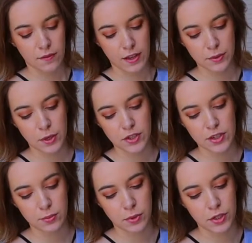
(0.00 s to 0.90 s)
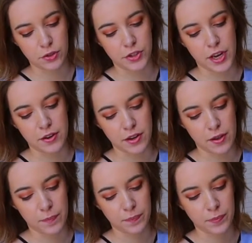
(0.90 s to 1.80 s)
First question is, what is your gender?
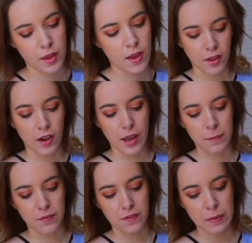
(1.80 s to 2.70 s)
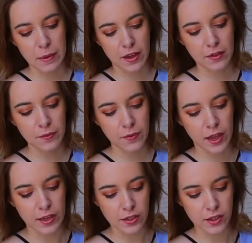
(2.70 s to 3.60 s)
I am female
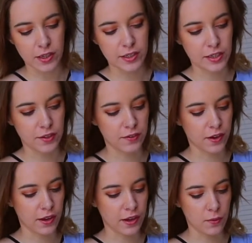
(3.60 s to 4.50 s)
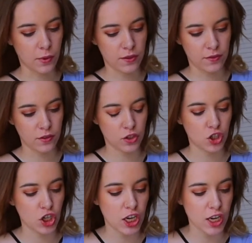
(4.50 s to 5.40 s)
and I identify with
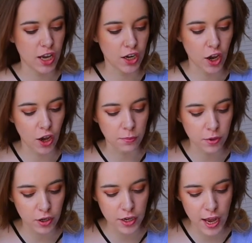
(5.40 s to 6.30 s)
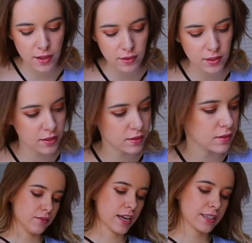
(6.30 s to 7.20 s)
she and her pronouns.
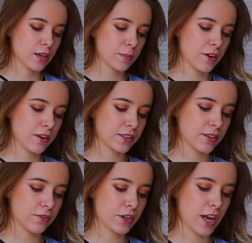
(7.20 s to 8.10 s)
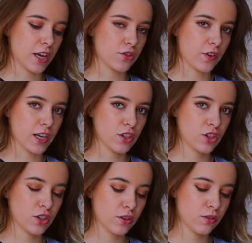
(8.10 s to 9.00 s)
Next up, they're asking for an age range,